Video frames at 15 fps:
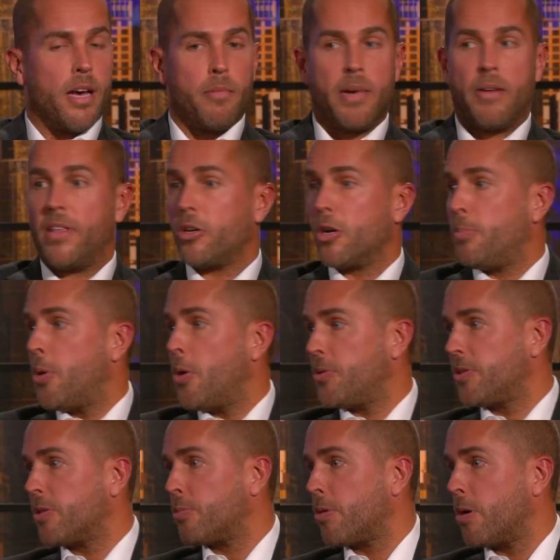Have they got
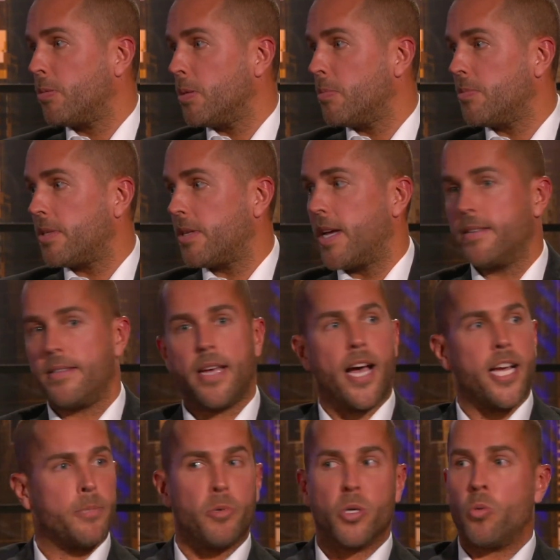personal problems? Has their
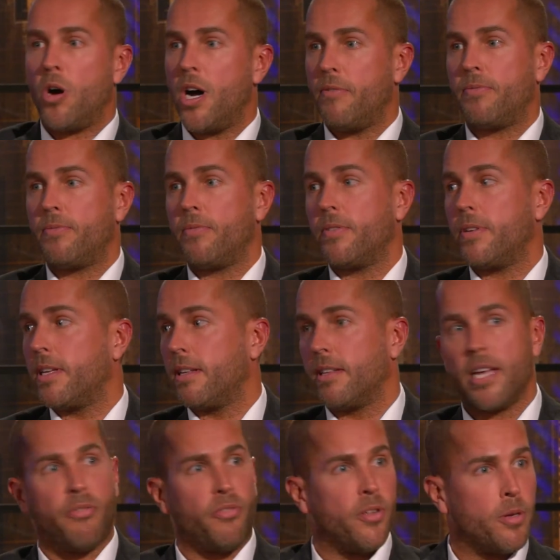husband or wife
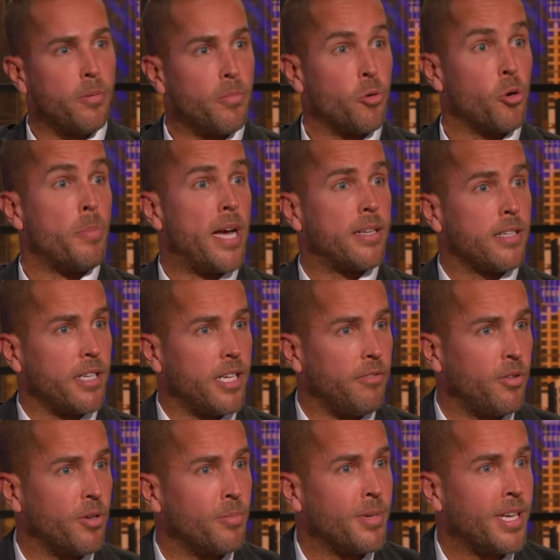left them or about to leave them?